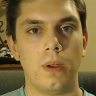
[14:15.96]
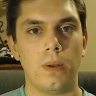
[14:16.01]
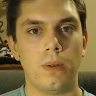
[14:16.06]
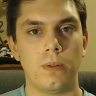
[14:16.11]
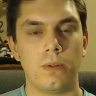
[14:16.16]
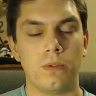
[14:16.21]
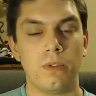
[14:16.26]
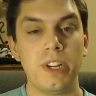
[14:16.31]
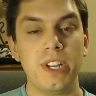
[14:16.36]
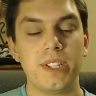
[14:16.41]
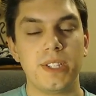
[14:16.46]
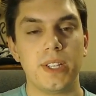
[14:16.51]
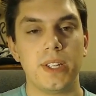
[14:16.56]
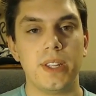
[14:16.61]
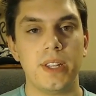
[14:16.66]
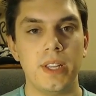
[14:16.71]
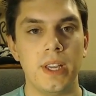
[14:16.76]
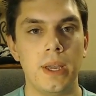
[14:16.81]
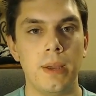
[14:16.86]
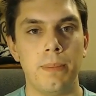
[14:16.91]

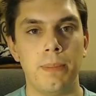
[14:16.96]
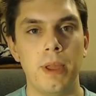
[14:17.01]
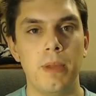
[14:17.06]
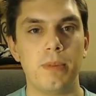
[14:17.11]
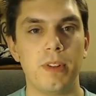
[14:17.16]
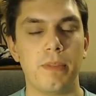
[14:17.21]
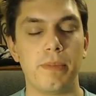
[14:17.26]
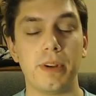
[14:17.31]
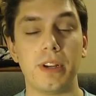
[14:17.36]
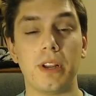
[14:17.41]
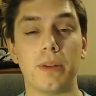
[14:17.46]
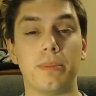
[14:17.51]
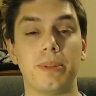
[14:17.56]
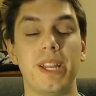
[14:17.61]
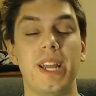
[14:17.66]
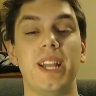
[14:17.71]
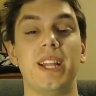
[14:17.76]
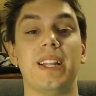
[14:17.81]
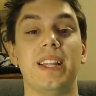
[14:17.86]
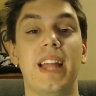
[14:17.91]
Recently, people have been
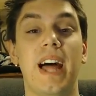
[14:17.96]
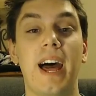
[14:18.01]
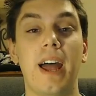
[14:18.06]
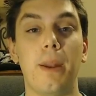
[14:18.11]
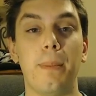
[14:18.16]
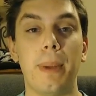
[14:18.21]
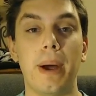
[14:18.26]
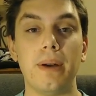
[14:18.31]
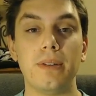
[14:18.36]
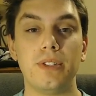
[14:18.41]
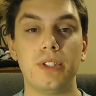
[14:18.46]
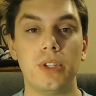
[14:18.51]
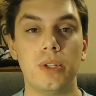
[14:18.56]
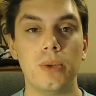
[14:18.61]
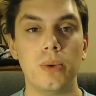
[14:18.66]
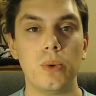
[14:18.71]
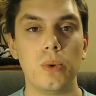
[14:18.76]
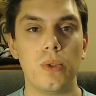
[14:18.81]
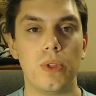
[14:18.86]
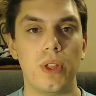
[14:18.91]
complaining a lot about
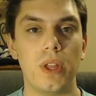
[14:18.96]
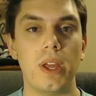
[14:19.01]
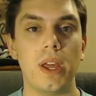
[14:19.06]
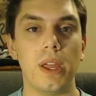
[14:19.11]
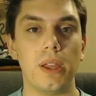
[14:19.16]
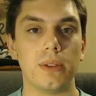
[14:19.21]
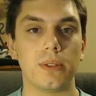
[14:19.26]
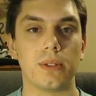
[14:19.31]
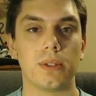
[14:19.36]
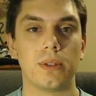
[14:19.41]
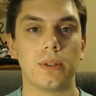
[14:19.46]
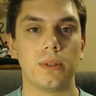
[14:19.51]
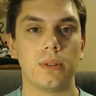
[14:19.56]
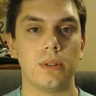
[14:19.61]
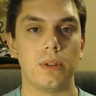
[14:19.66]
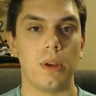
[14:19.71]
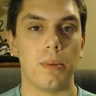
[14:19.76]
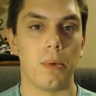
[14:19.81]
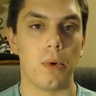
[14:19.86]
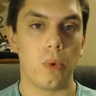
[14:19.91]
2 things.
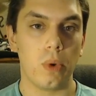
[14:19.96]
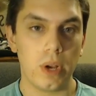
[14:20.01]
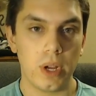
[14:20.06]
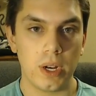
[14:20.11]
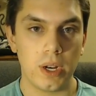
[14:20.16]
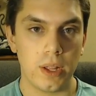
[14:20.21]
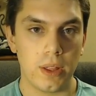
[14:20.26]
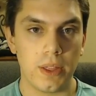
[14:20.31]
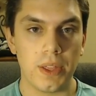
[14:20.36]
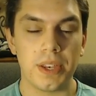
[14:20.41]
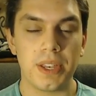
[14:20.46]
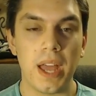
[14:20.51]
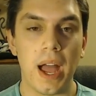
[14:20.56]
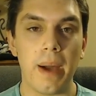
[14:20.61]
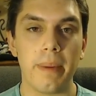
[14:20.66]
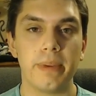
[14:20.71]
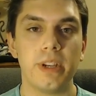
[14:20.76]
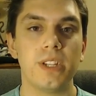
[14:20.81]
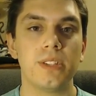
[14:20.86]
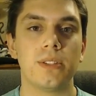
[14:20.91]
Number 1, the
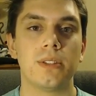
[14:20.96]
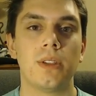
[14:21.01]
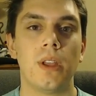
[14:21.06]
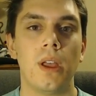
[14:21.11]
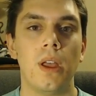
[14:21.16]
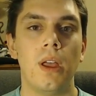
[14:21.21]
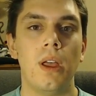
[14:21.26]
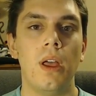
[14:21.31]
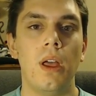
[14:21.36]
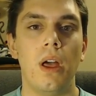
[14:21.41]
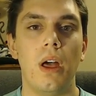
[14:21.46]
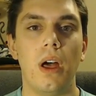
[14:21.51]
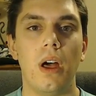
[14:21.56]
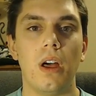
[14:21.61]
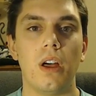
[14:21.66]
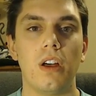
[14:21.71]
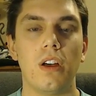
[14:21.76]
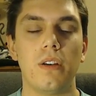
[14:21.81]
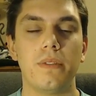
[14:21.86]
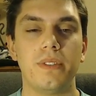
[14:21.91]
dominance
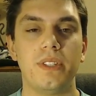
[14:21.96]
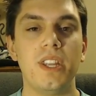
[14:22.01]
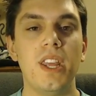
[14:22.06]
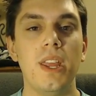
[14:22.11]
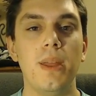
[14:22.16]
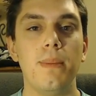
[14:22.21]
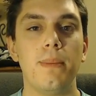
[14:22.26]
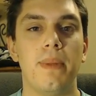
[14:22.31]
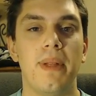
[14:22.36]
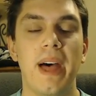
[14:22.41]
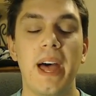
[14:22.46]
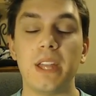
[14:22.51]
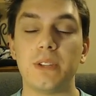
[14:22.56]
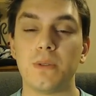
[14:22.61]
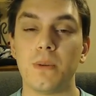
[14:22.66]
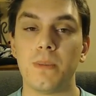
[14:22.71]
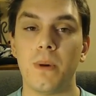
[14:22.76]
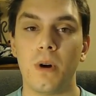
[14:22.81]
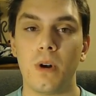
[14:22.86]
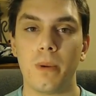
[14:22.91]
of Team
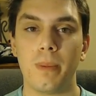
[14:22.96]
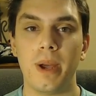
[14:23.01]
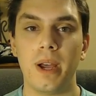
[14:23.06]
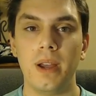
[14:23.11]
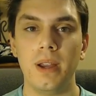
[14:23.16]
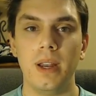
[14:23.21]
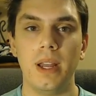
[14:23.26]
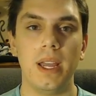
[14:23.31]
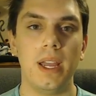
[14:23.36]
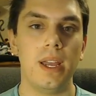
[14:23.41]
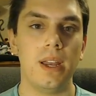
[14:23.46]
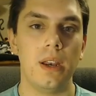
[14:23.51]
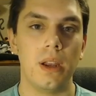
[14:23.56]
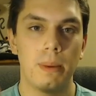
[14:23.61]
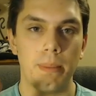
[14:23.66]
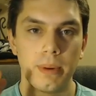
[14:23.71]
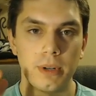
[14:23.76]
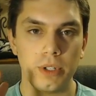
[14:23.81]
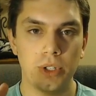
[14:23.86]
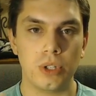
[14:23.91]
Plasma Pokemon, and
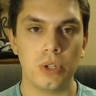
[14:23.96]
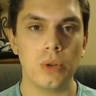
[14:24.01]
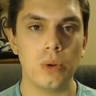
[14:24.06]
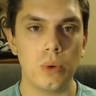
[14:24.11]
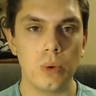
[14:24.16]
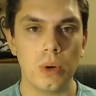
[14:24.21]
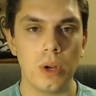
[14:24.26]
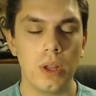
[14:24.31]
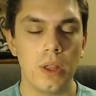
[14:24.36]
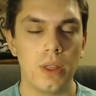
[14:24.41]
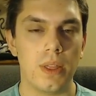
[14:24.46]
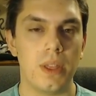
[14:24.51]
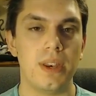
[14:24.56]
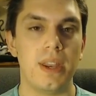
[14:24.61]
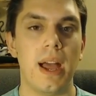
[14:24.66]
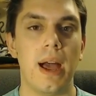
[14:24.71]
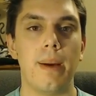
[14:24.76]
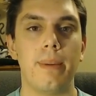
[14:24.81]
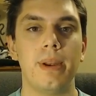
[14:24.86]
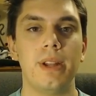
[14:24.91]
number 2, the
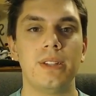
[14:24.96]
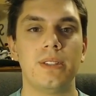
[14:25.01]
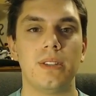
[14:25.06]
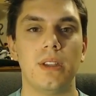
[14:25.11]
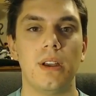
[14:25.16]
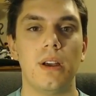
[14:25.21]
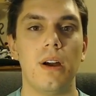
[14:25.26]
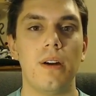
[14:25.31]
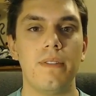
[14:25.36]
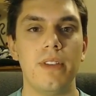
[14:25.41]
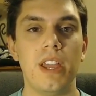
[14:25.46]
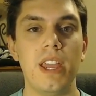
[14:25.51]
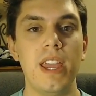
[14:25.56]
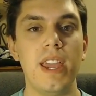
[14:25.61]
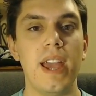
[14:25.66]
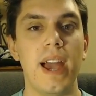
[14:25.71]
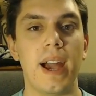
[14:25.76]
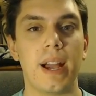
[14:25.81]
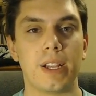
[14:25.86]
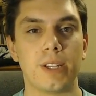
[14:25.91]
dominance of
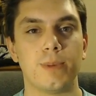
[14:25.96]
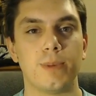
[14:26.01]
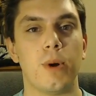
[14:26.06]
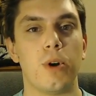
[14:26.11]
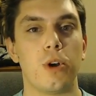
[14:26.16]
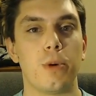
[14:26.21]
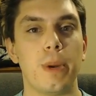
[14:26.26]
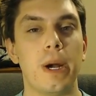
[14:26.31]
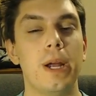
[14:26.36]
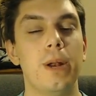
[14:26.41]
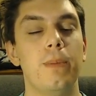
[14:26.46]
EX Pokemon.